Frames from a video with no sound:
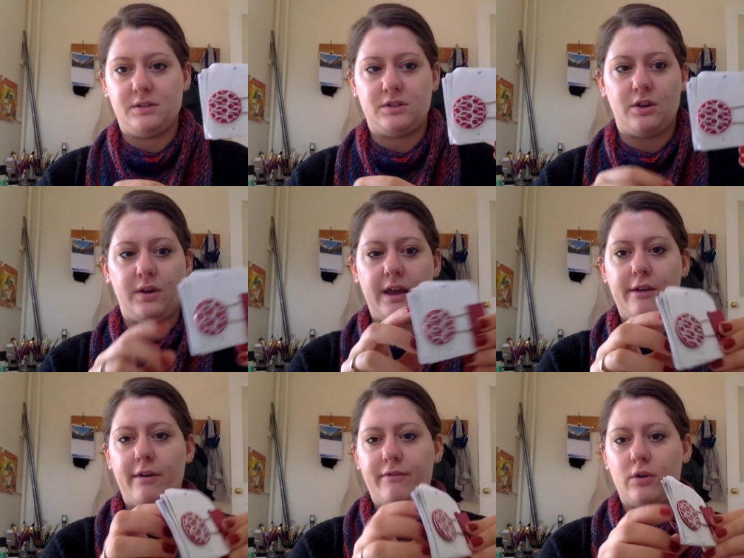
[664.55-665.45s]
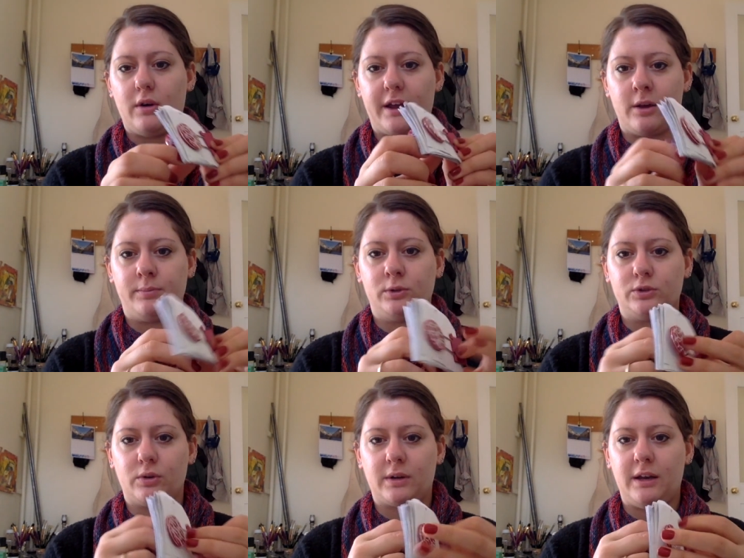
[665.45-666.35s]
So here I've got like a
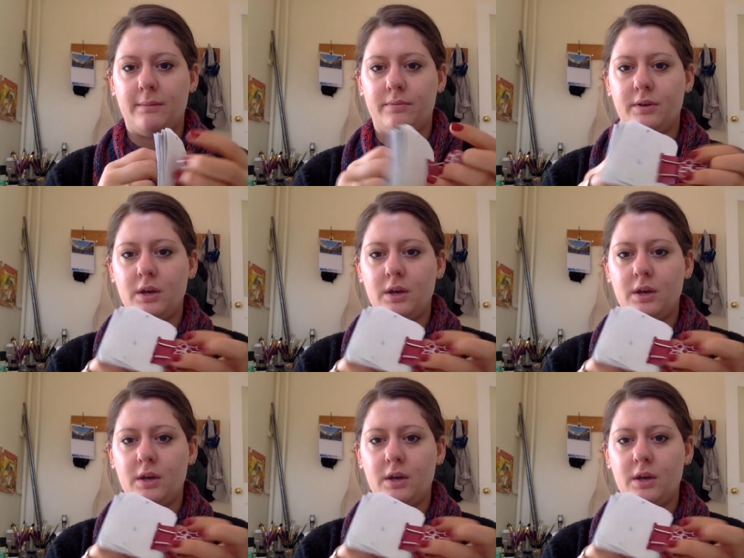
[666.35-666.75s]
bulldog clip